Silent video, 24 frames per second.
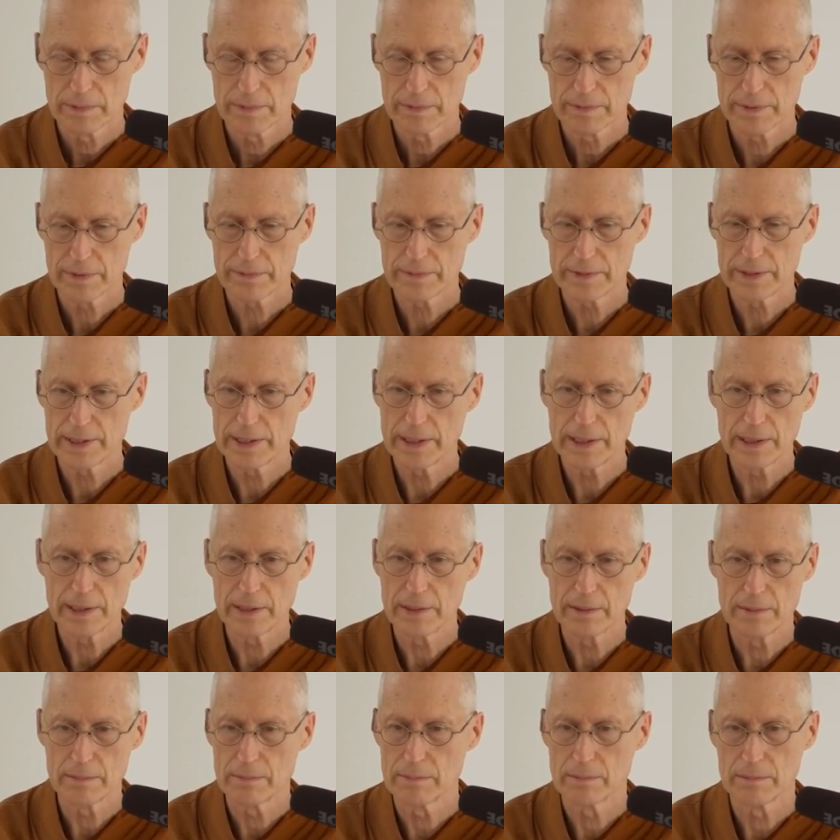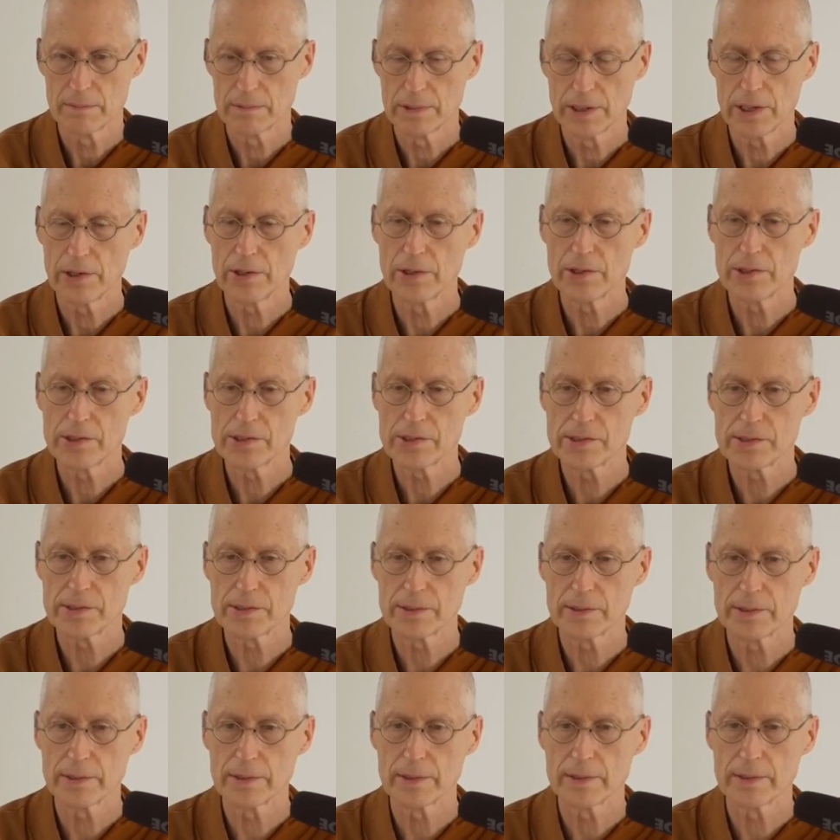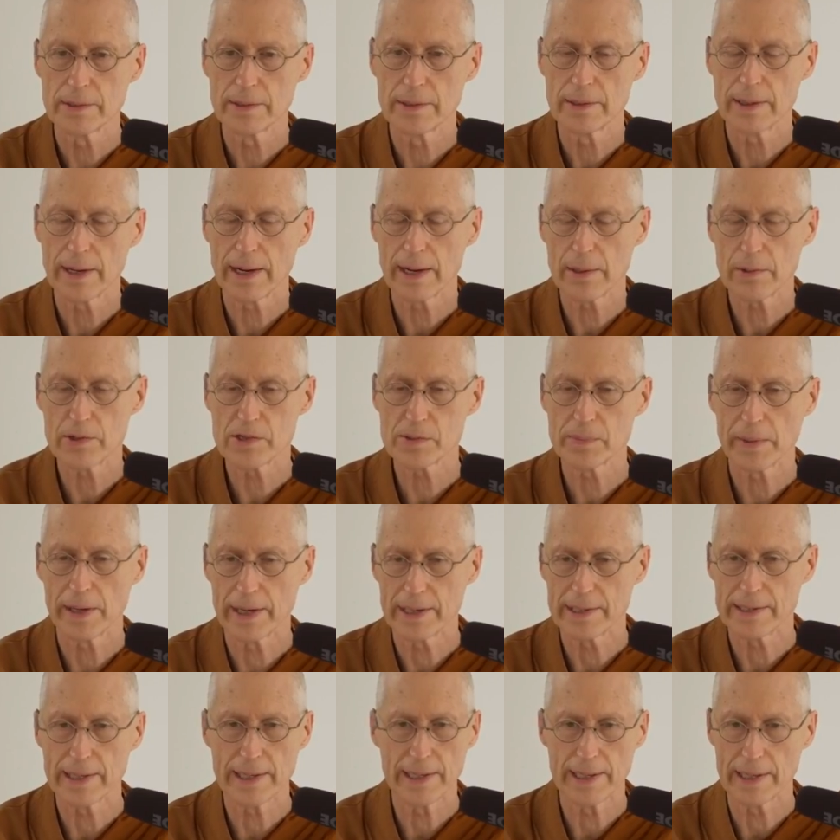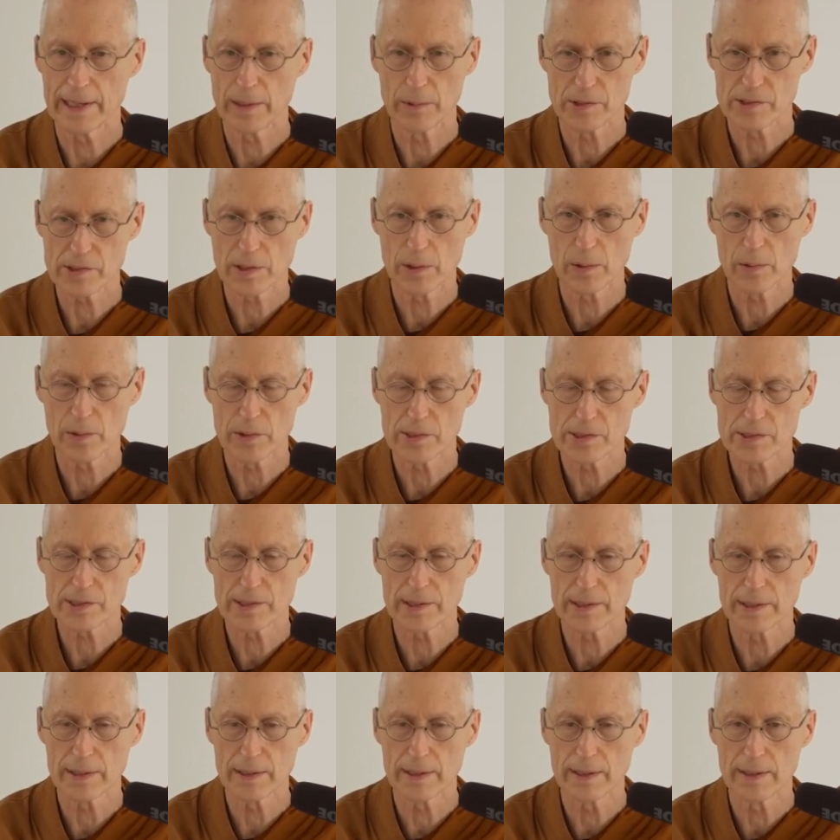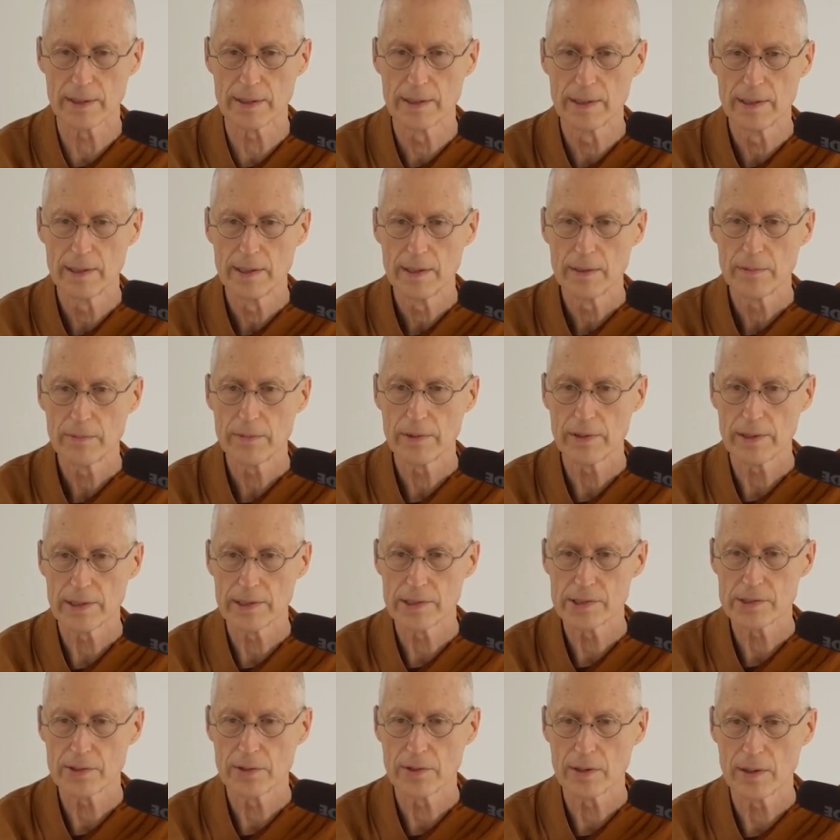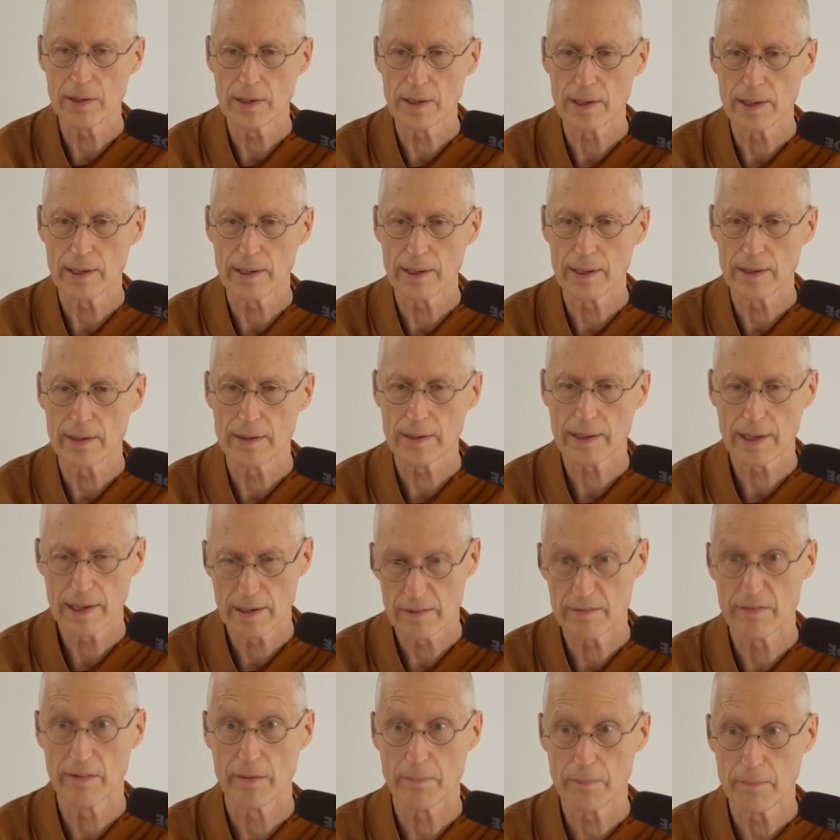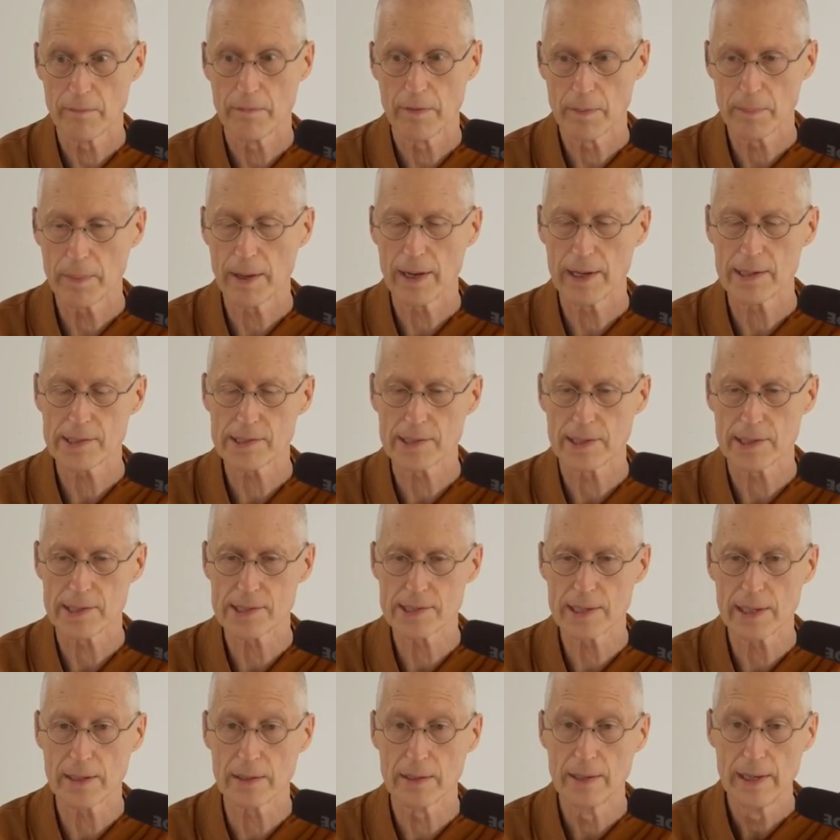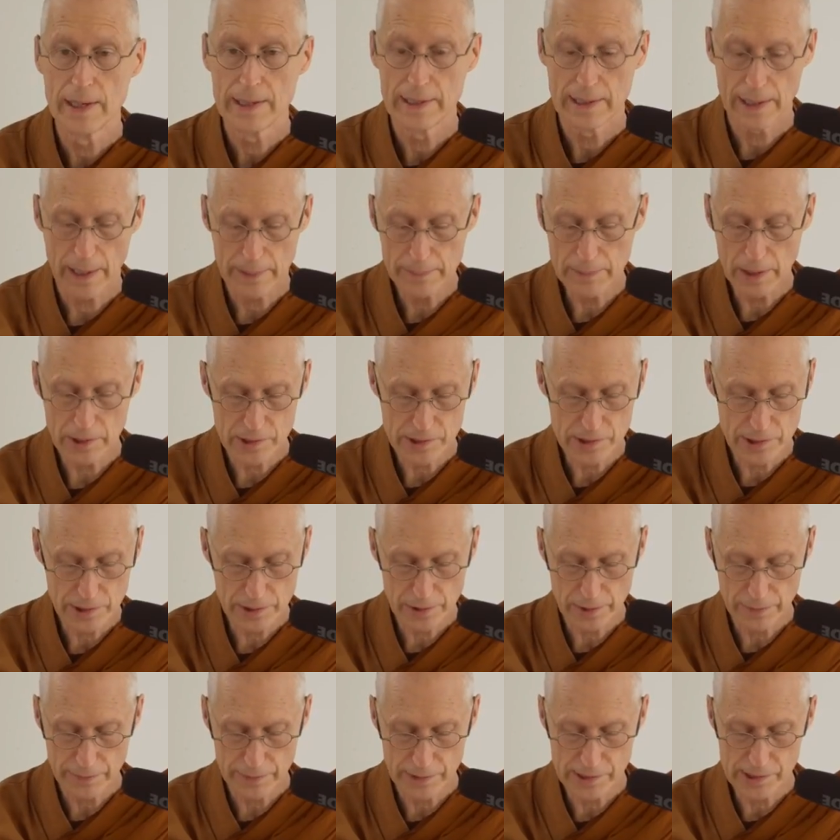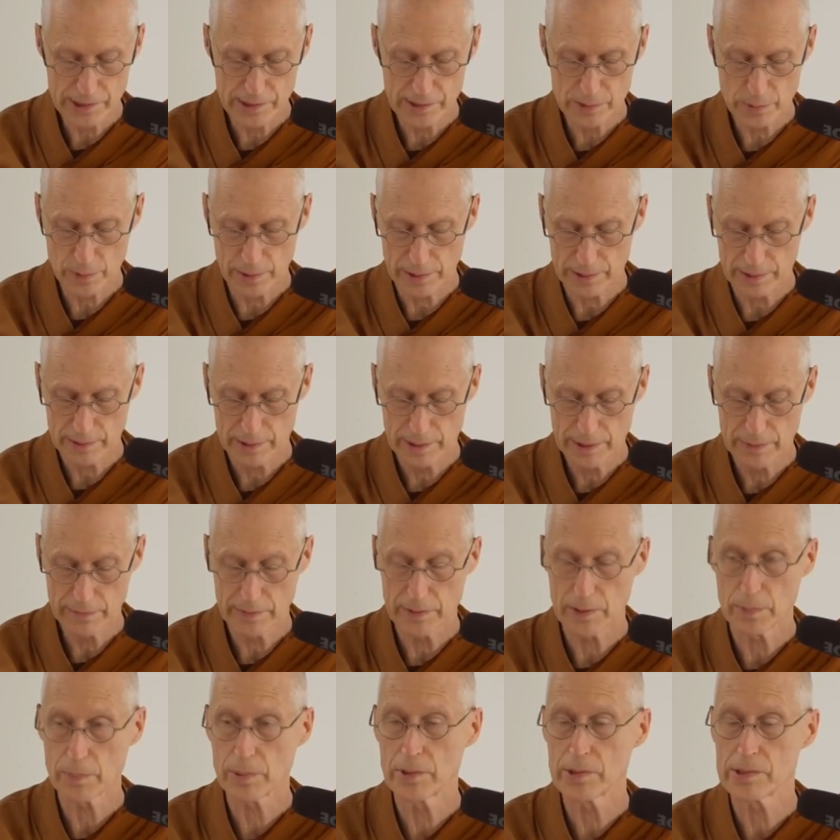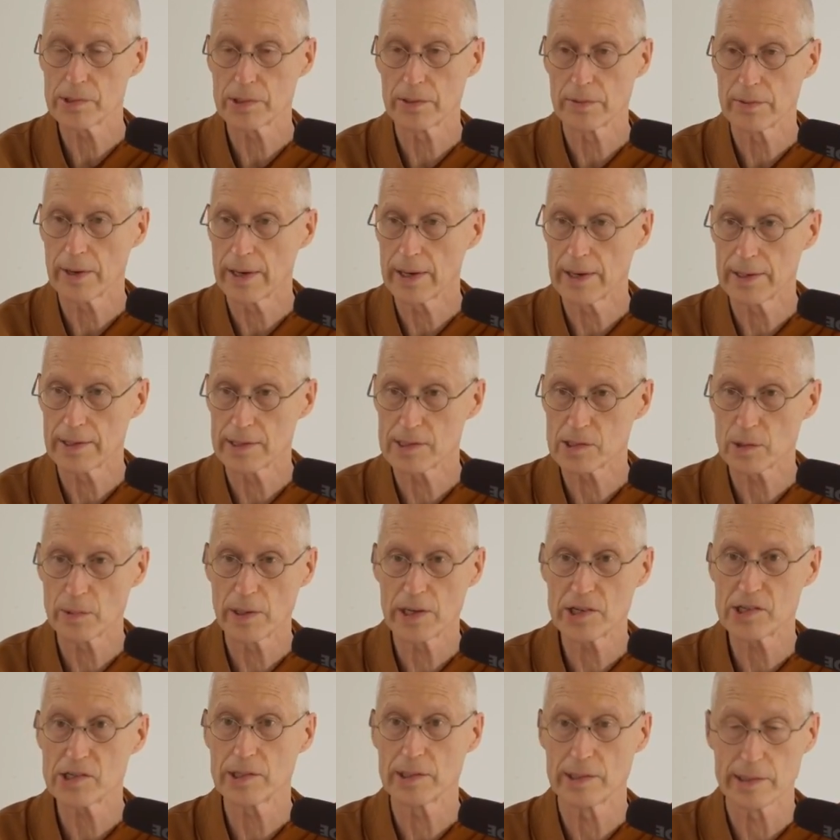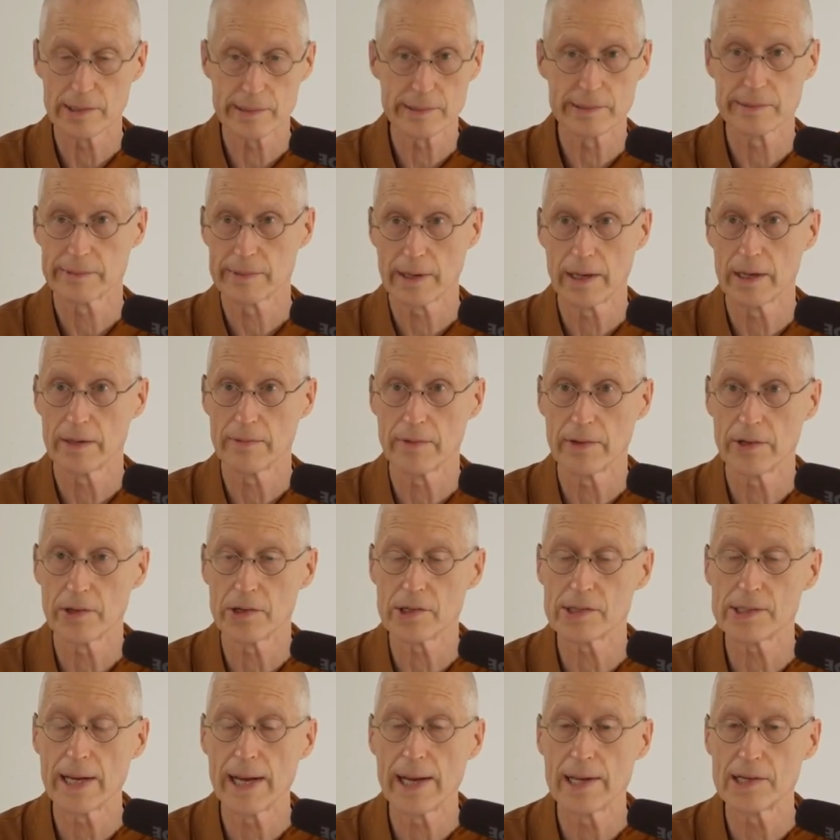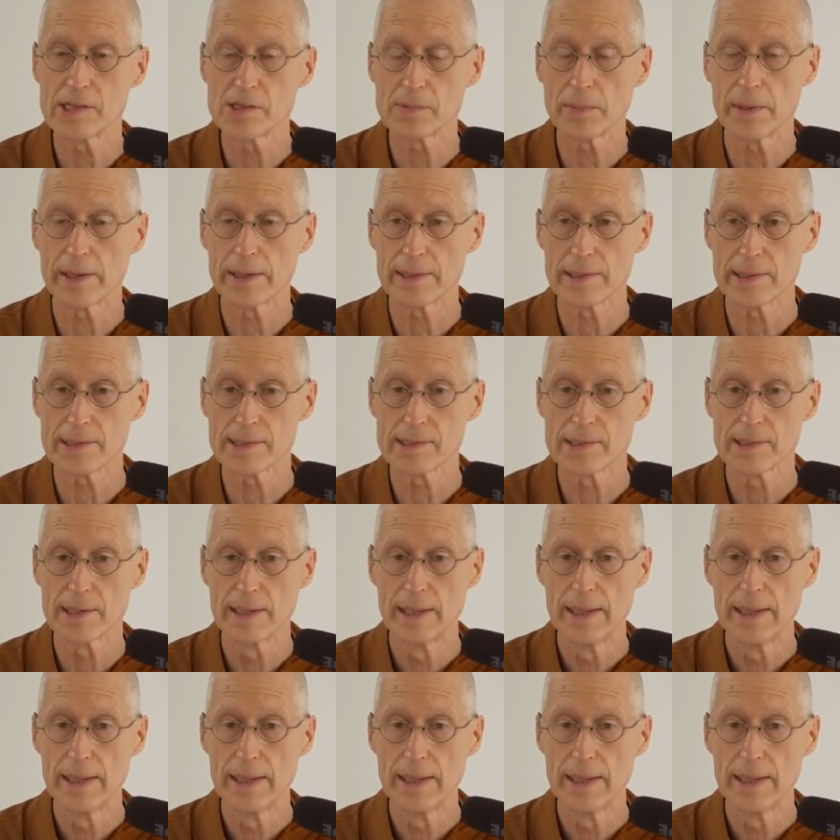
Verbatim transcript: fifteen years that I was meditating, it was always in a fairly strong uh, kind of vipassana style. Now I'm not sure if this is what even the person writing this question is kind of understands by this,